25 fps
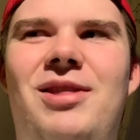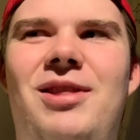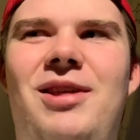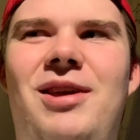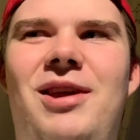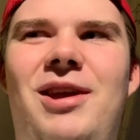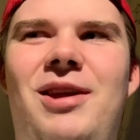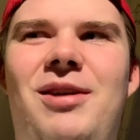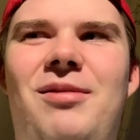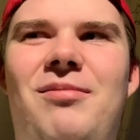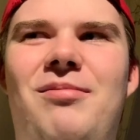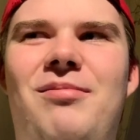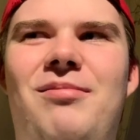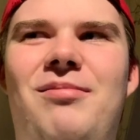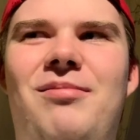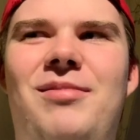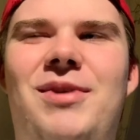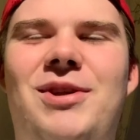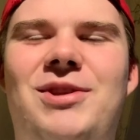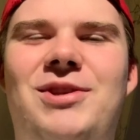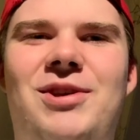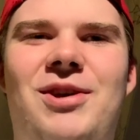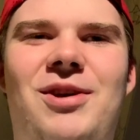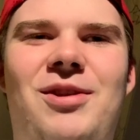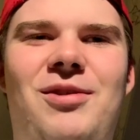the
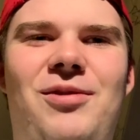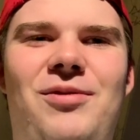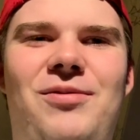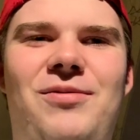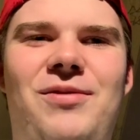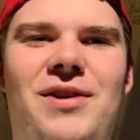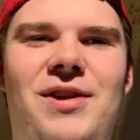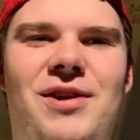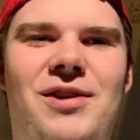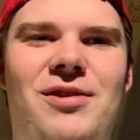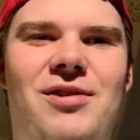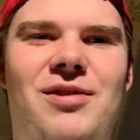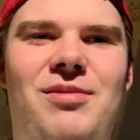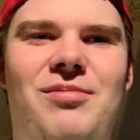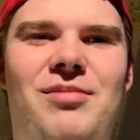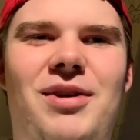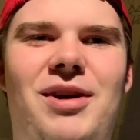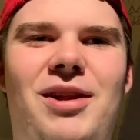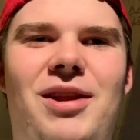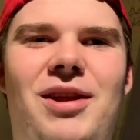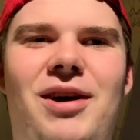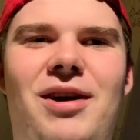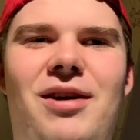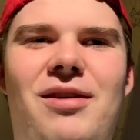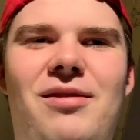maternal figure in my
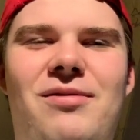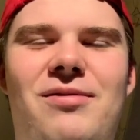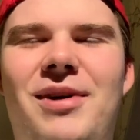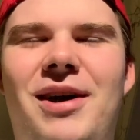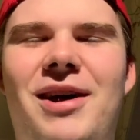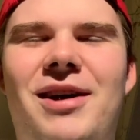life,